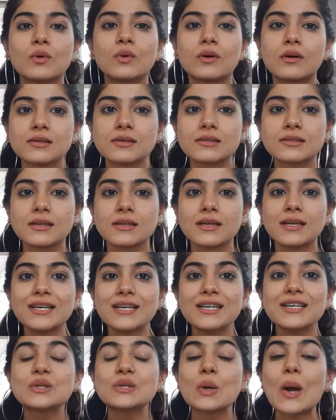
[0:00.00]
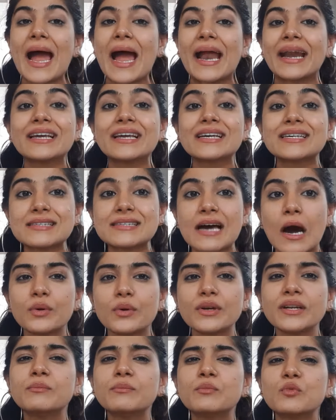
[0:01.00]
works. So adding a
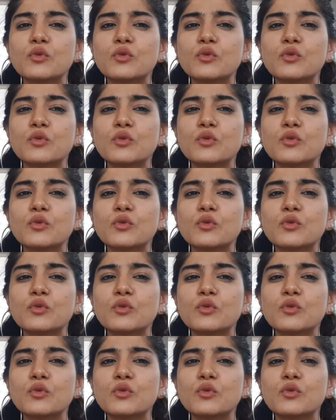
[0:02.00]
sound in